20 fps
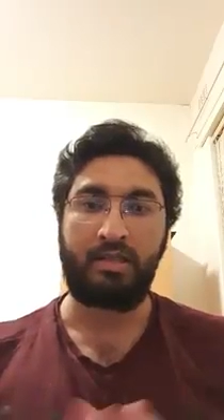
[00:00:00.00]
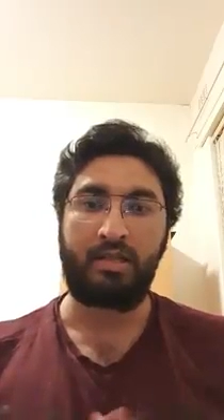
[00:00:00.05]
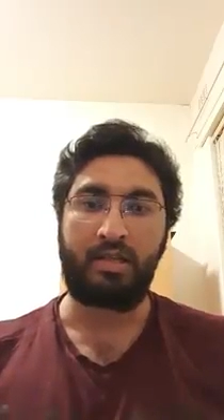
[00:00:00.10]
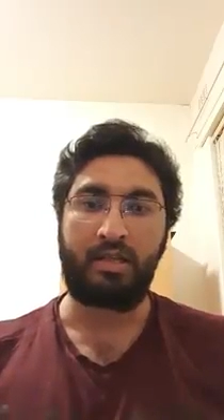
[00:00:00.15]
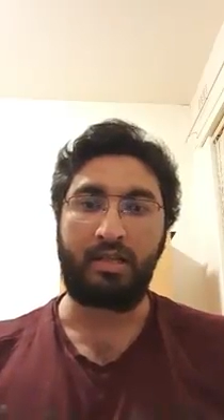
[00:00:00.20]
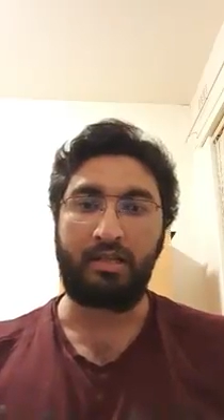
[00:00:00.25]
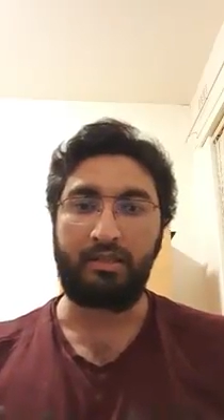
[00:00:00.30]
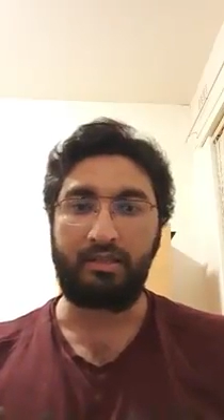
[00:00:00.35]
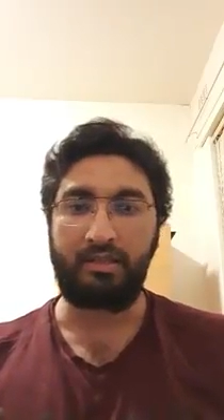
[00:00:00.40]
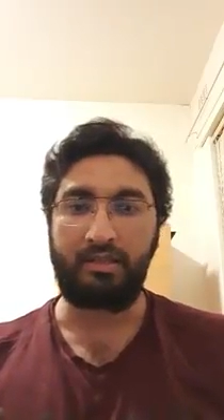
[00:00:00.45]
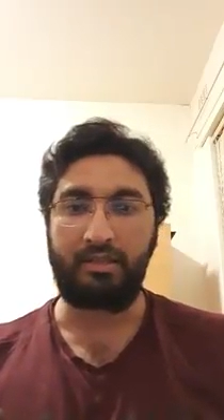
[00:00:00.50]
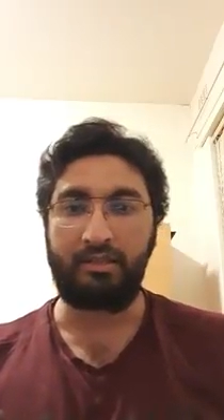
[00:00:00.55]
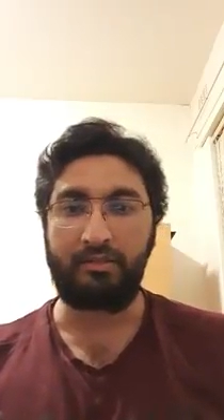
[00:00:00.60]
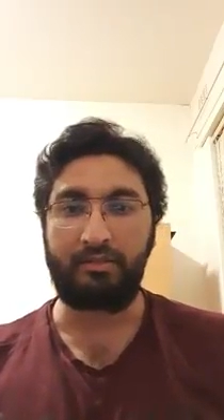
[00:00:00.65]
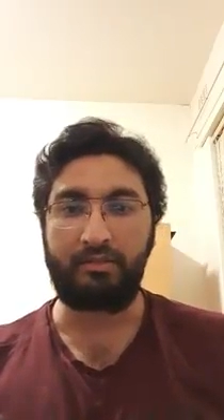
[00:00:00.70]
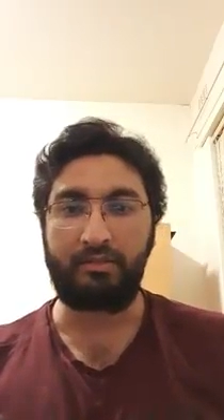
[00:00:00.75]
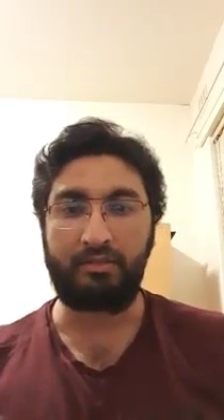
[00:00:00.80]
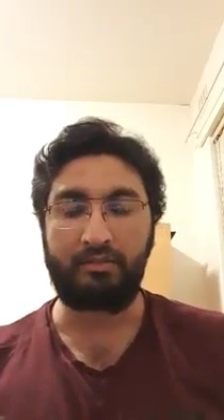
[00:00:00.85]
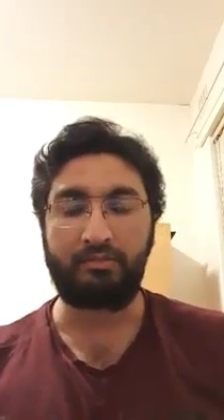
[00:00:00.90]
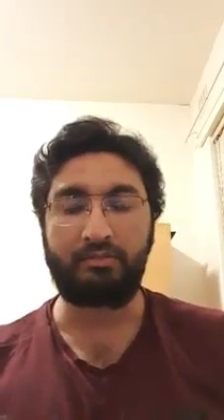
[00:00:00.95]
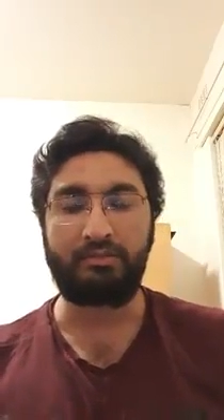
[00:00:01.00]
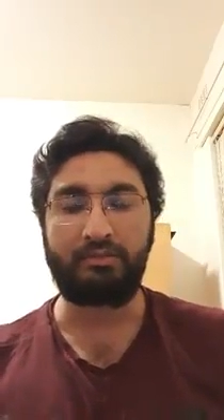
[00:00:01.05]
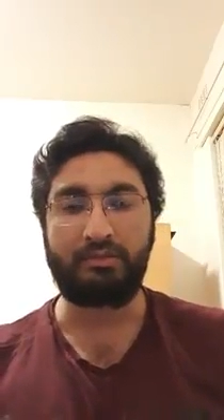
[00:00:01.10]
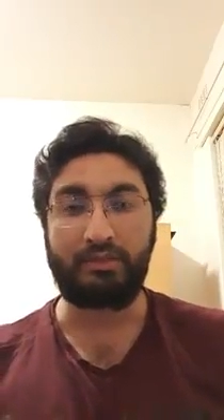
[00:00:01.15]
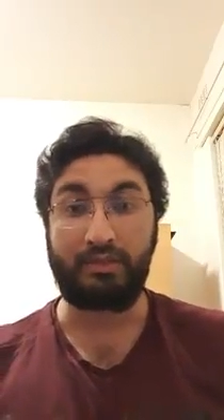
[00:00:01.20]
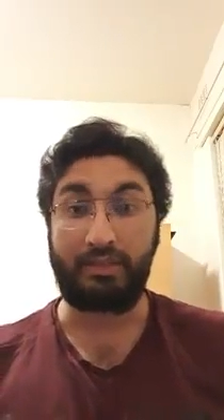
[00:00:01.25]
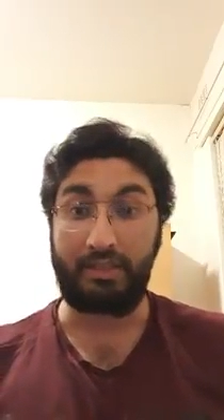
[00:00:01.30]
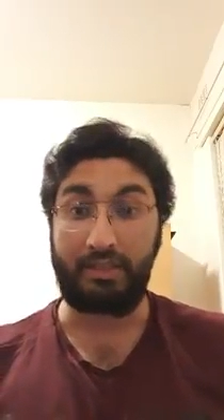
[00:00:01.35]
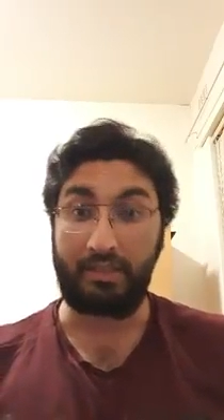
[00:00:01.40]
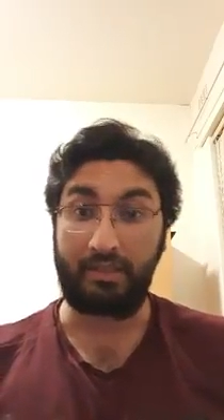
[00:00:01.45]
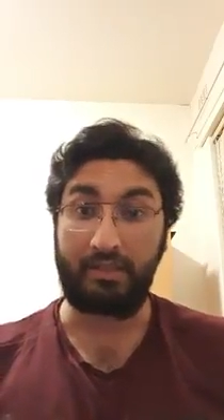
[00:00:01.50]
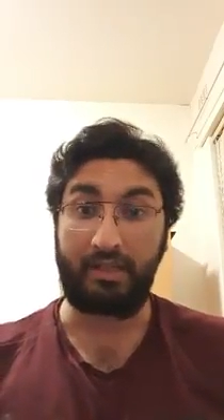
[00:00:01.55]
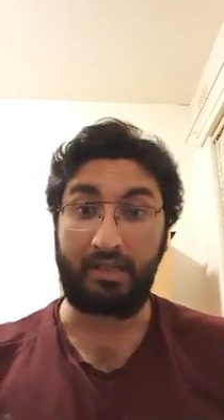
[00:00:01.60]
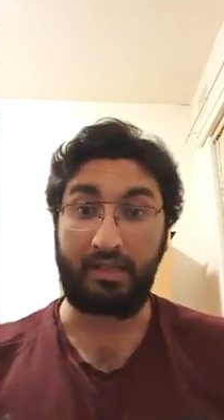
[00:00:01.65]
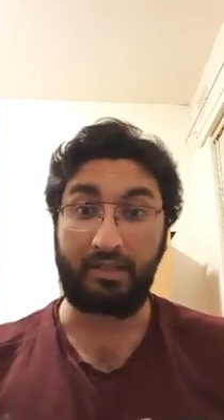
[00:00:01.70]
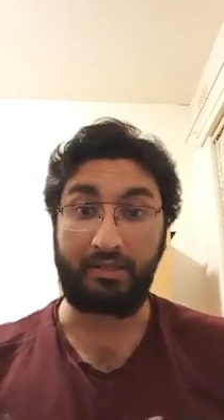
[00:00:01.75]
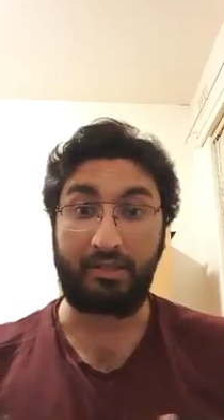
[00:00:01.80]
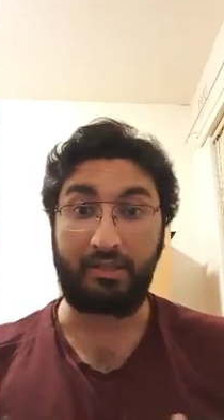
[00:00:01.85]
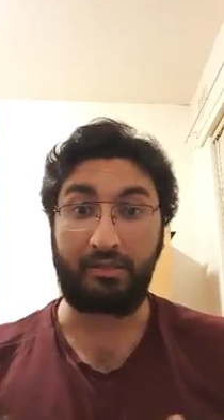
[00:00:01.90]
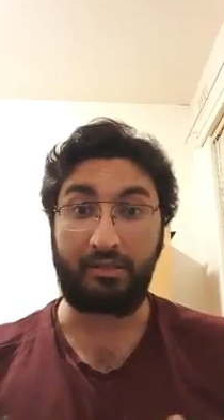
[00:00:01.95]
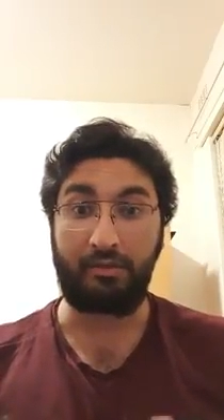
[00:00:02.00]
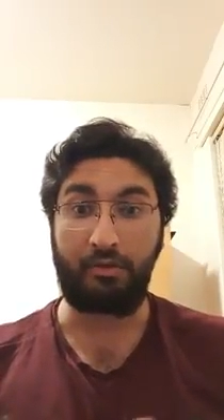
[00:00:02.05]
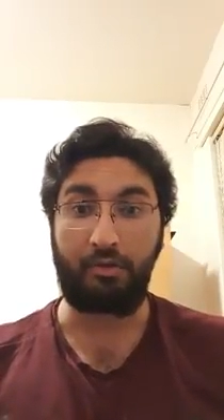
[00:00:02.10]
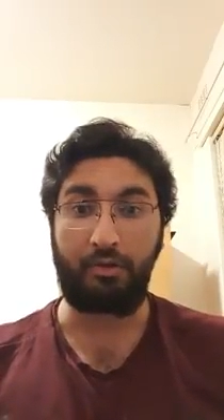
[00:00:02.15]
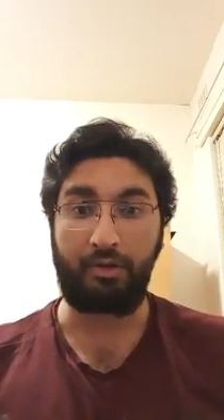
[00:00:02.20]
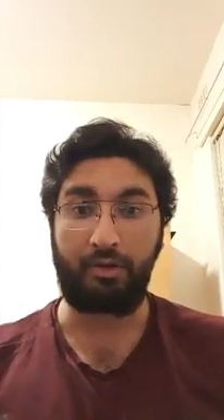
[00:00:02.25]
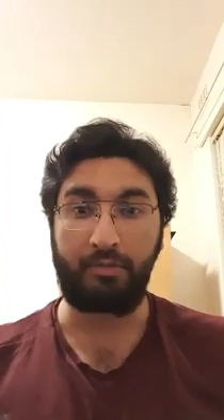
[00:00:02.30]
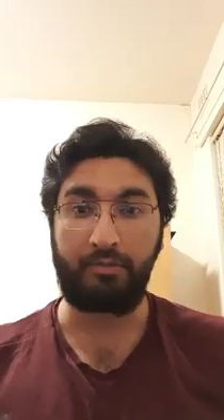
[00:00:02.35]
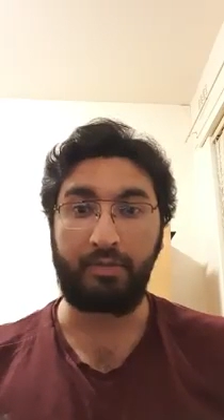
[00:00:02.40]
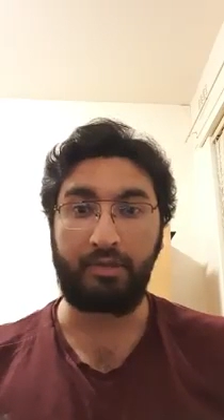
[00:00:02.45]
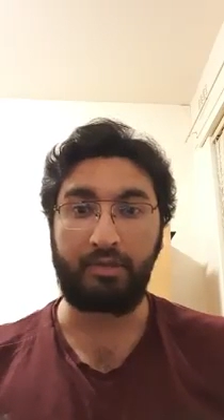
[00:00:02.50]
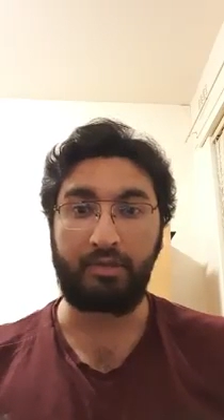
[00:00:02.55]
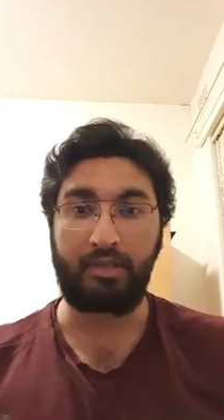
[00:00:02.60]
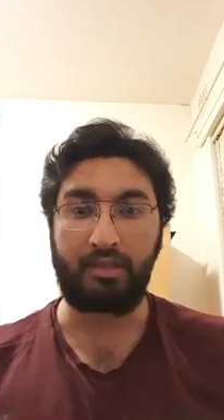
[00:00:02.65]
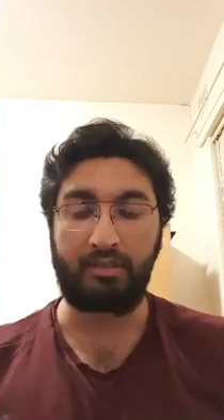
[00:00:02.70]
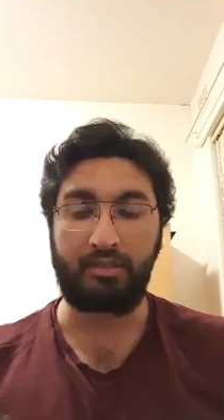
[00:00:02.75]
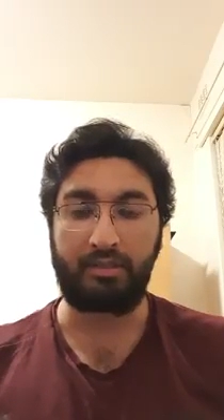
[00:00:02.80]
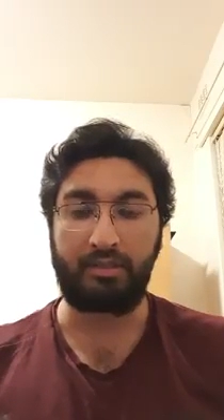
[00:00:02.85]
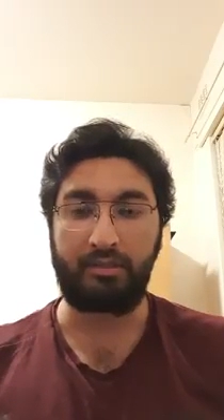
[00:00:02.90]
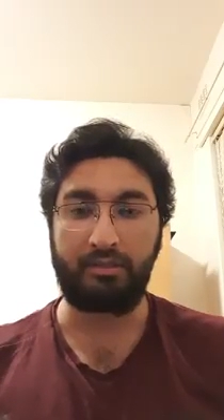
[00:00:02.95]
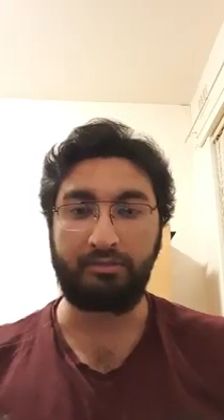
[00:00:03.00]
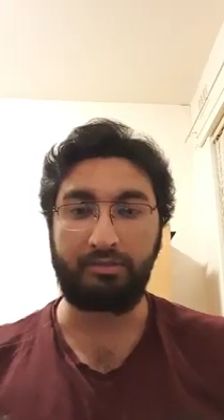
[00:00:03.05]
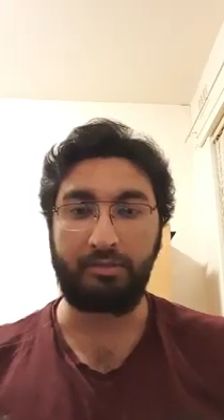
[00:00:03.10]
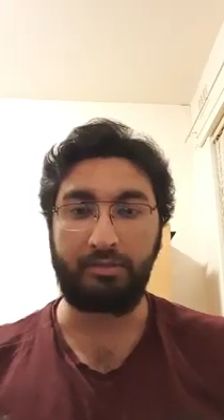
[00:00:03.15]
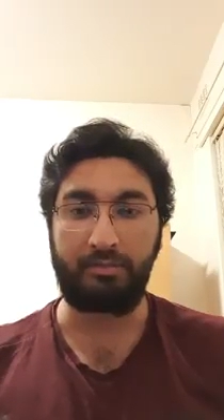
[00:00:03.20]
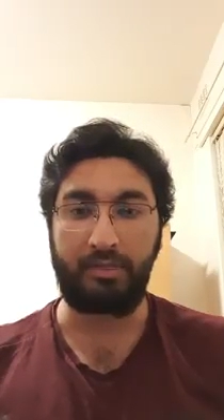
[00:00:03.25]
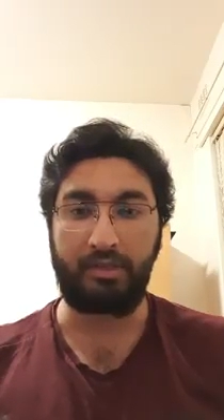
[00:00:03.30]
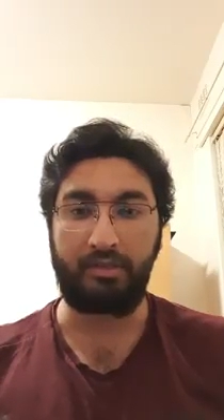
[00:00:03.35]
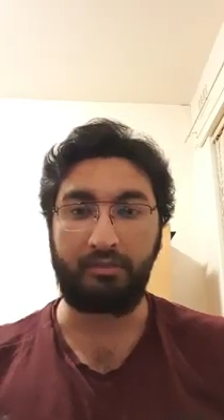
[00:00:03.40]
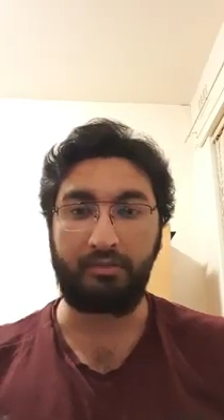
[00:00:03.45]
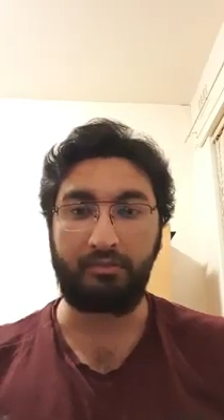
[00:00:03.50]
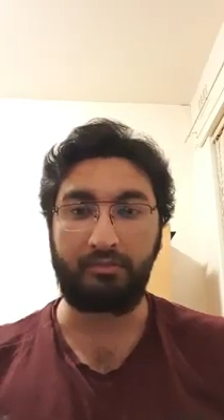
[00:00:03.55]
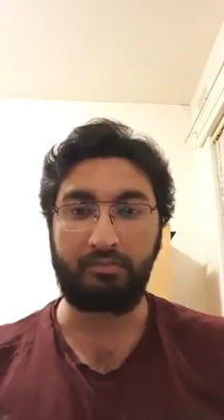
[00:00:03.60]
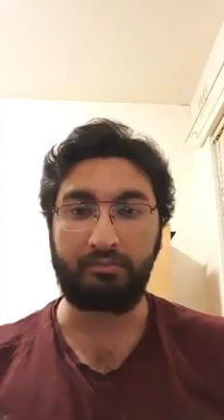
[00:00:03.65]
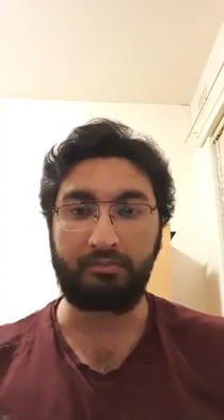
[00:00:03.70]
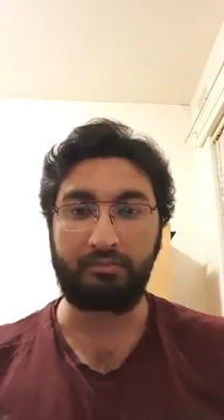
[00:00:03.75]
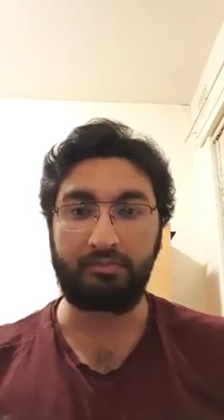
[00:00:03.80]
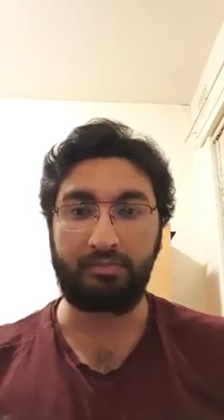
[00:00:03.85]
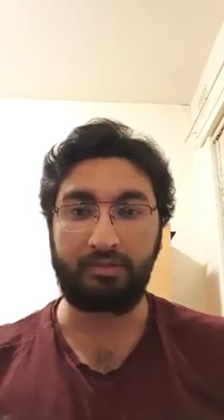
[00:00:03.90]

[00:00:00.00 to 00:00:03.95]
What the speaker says: I think I think Højbjerg I think is the main